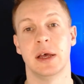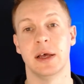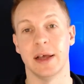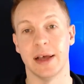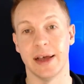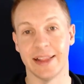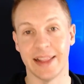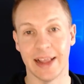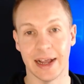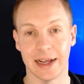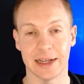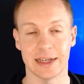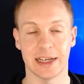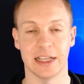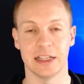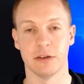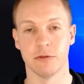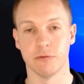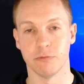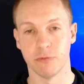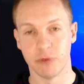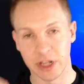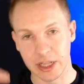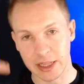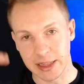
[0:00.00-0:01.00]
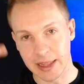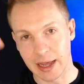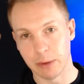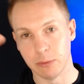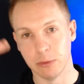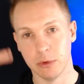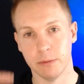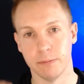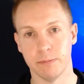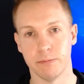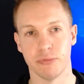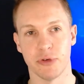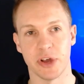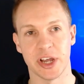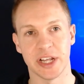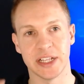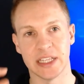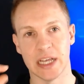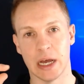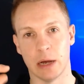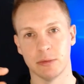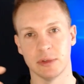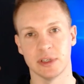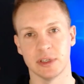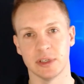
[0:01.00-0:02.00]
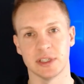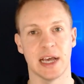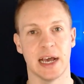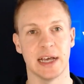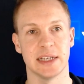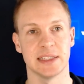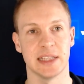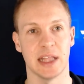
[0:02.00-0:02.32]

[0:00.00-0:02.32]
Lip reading: And that will bring down the size